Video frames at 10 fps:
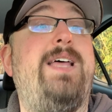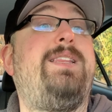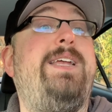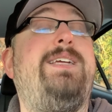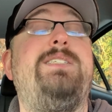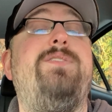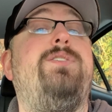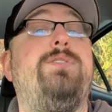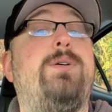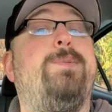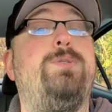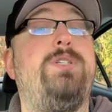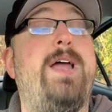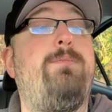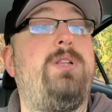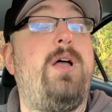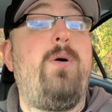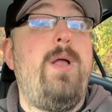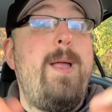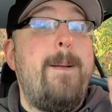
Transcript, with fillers: That link is in the description down below